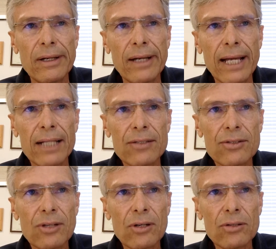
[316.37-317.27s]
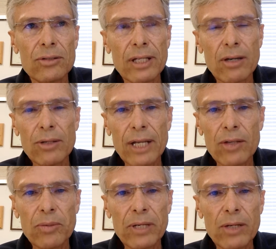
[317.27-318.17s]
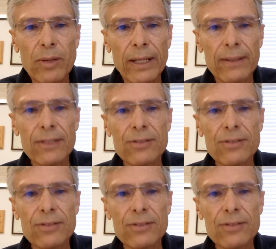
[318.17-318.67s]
And so they go together pretty quickly.